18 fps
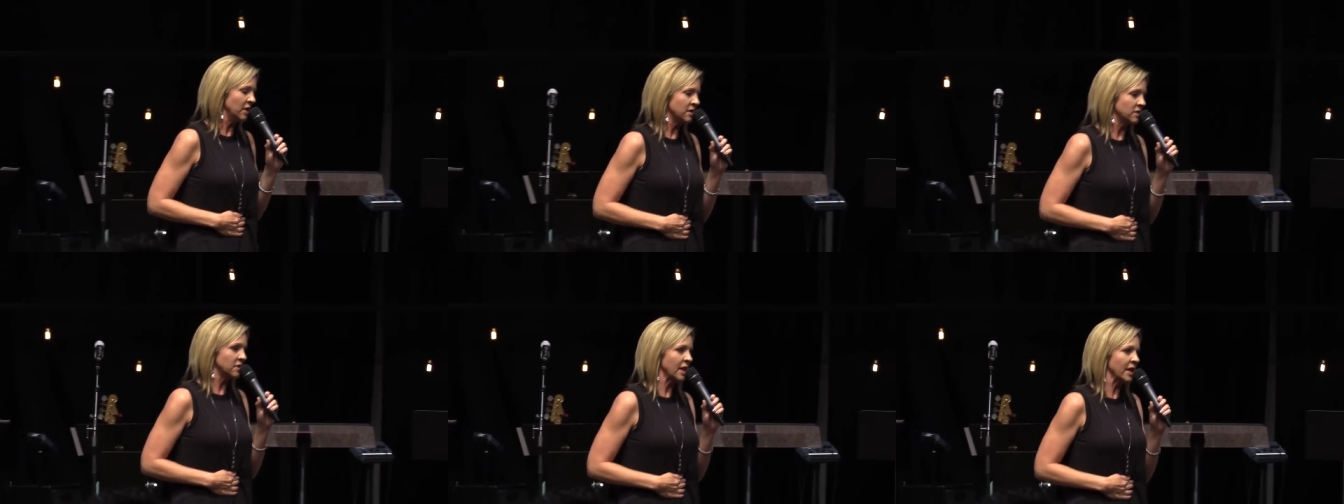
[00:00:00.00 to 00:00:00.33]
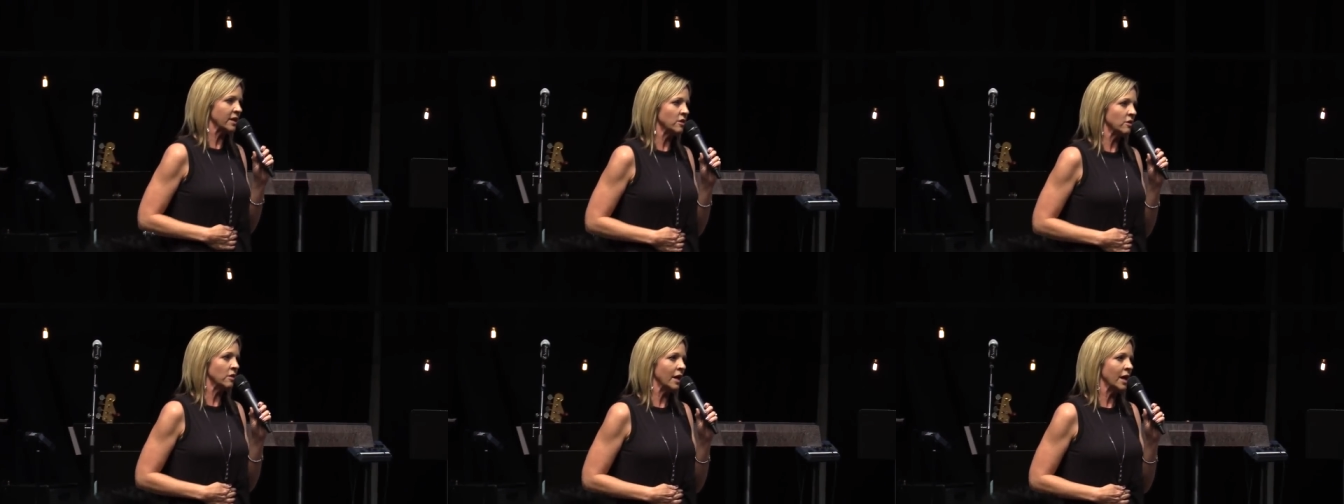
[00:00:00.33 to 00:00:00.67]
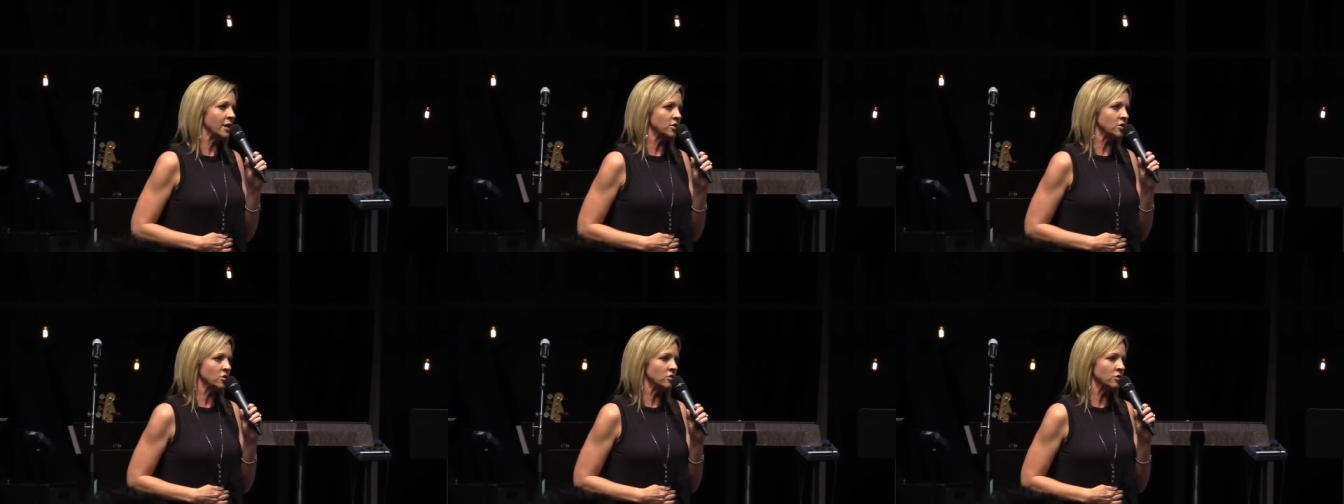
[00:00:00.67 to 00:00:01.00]

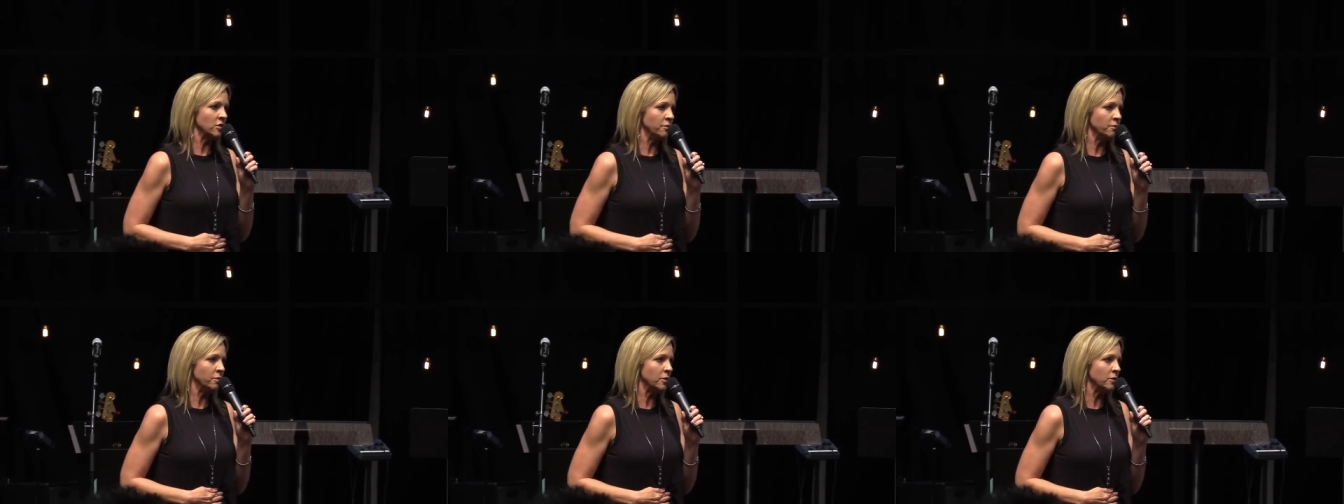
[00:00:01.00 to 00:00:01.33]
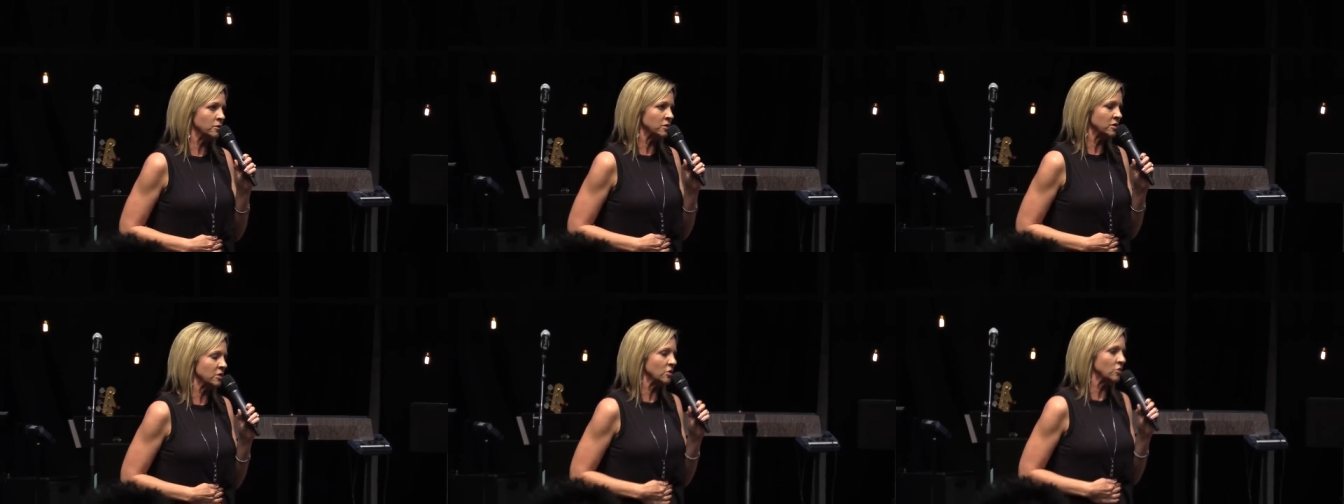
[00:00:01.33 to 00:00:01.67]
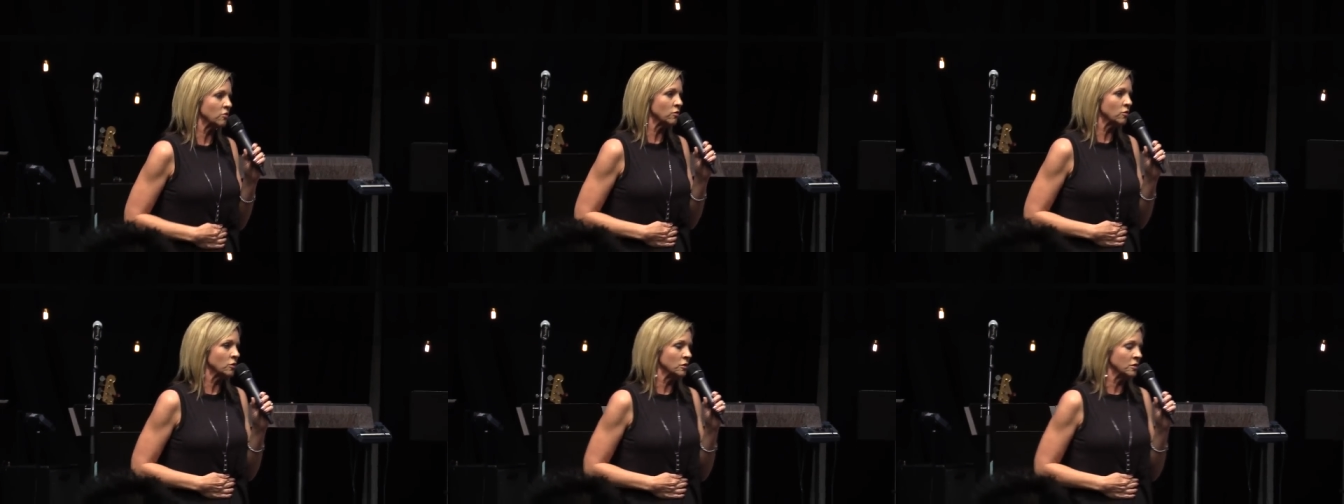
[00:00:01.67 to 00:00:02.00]
psychological abuse and
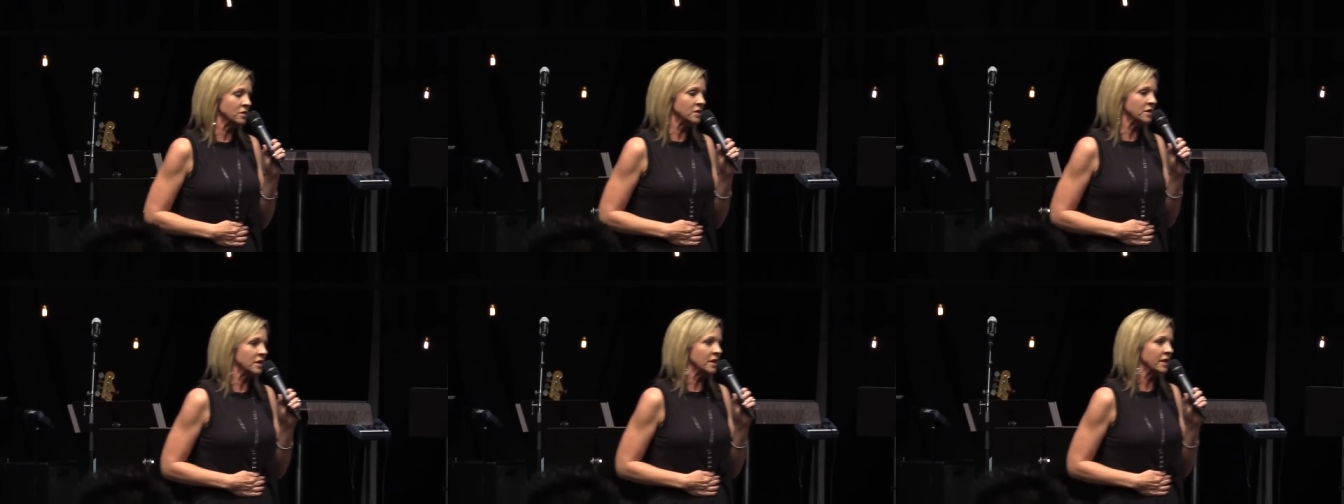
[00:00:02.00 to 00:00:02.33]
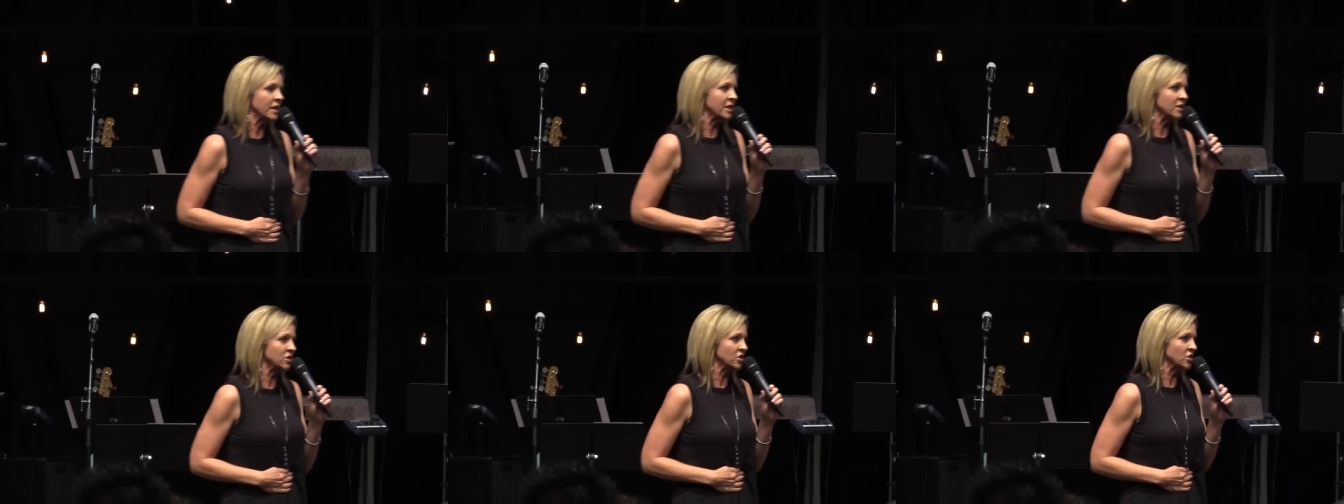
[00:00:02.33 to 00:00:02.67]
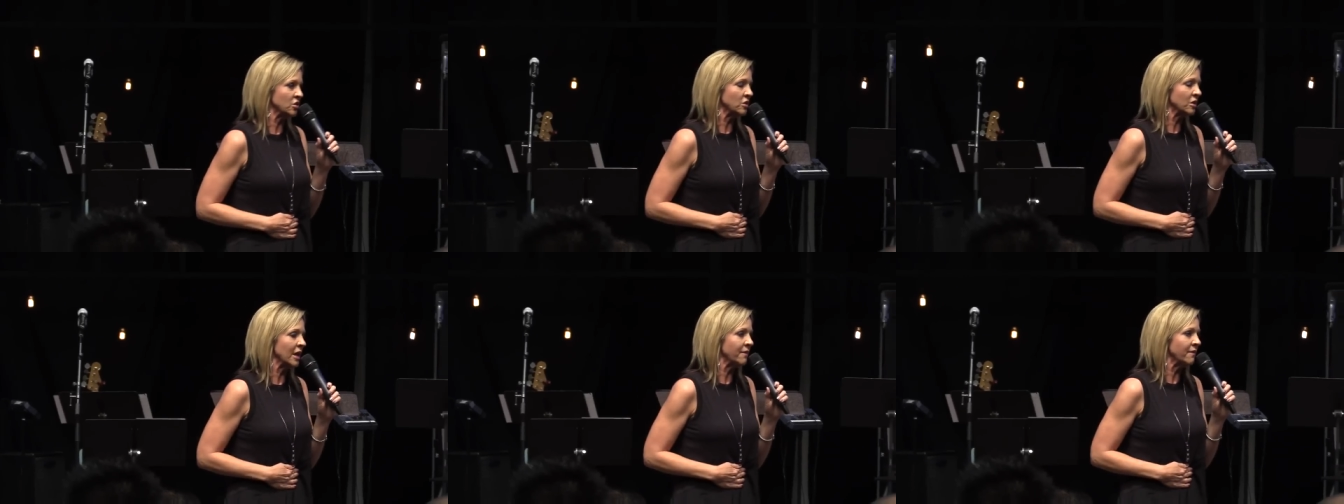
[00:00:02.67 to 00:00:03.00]
cruelty against
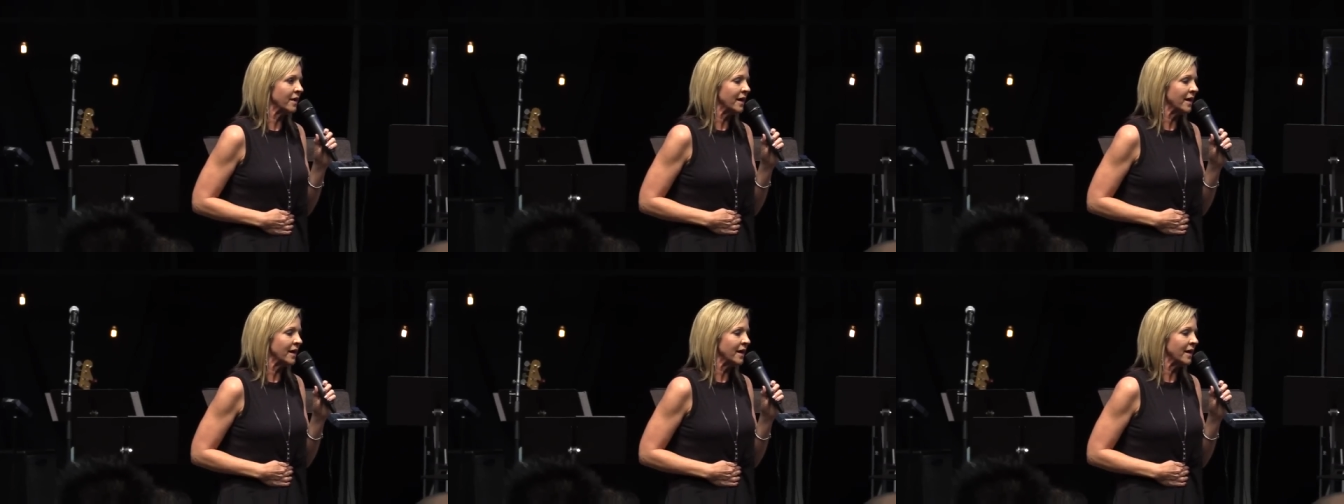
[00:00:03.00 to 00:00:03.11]
your life.